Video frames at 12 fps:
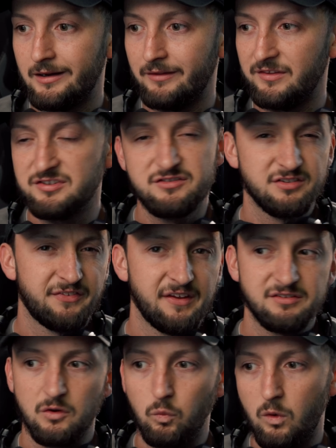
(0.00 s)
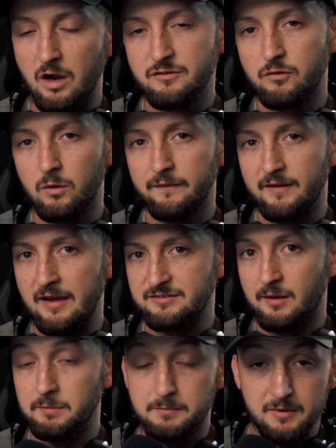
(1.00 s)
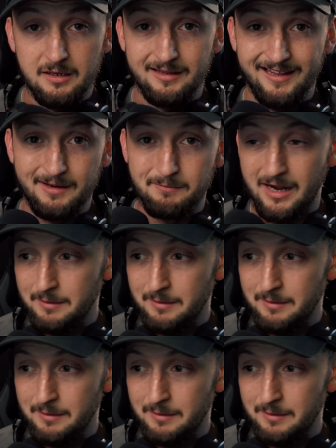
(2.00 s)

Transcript: This is just things to watch for that has helped me and my